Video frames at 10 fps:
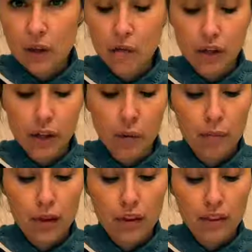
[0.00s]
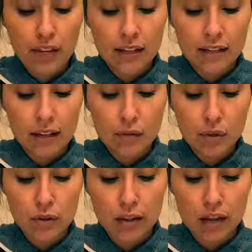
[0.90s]
helpful. I hope there are things that I'm
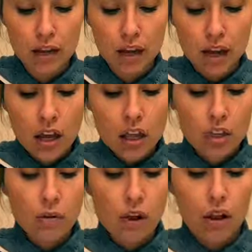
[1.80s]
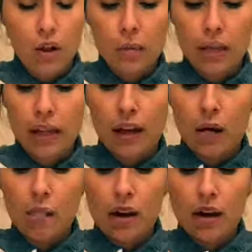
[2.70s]
doing that you all are picking
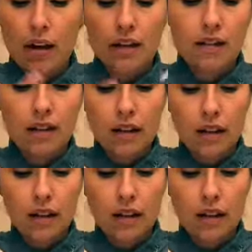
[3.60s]
up on as